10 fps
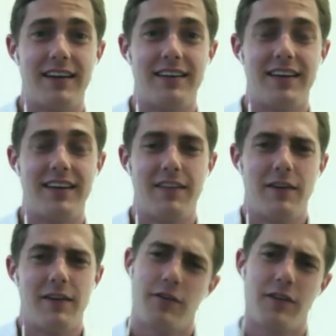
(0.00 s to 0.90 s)
And
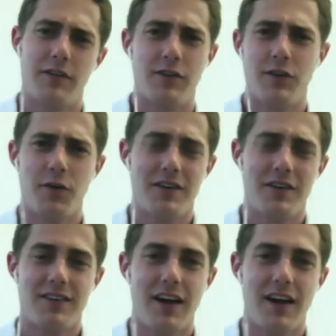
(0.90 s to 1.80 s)

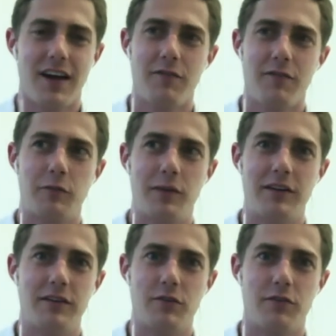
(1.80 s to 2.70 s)
the entirety of the
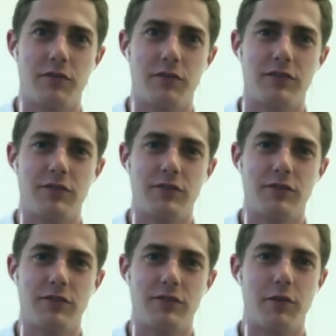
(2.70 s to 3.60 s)
expanded universe is still
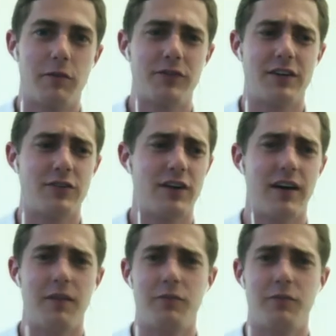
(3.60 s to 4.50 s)
going to be able to touch
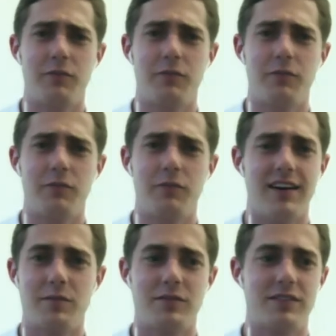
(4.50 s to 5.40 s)
timescales
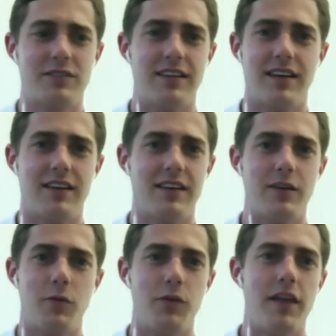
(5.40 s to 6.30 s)
and concepts
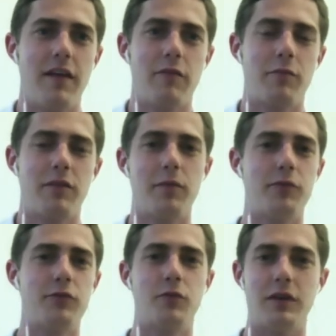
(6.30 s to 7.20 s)
that he will
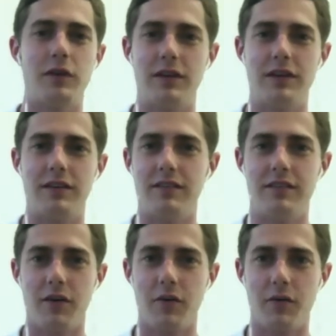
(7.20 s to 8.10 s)
never be able to in
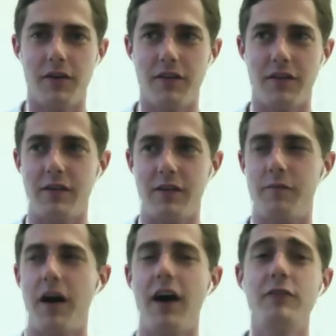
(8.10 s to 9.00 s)

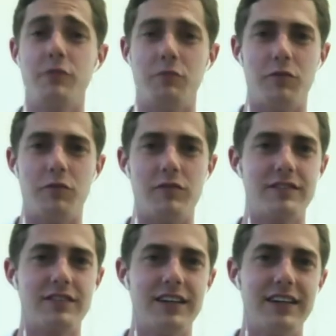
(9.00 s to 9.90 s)
100
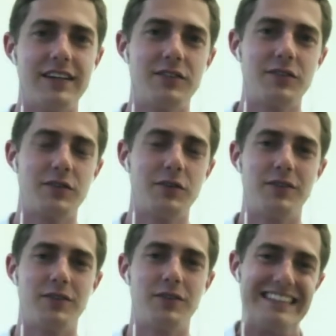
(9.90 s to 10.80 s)
movies.
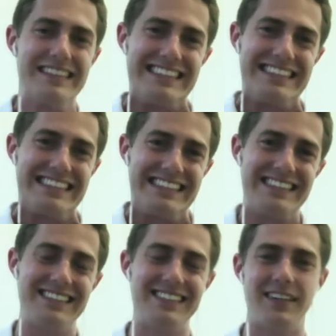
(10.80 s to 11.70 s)
So
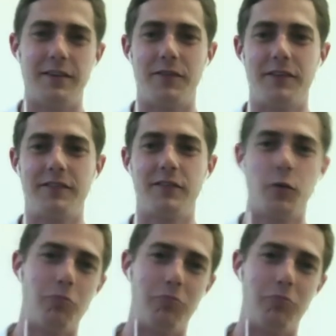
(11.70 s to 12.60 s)
it's
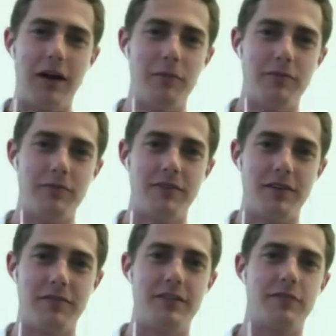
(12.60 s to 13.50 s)
this little bomb
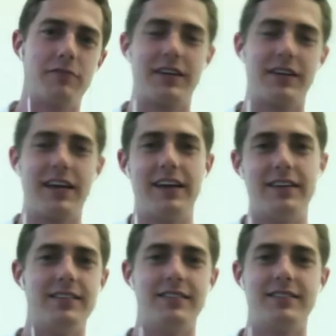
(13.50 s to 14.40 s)
of different
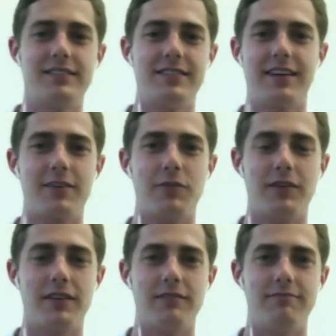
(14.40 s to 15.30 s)
canon is
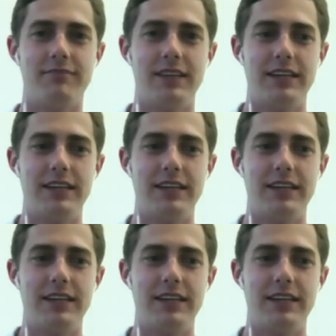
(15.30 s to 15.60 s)
not going to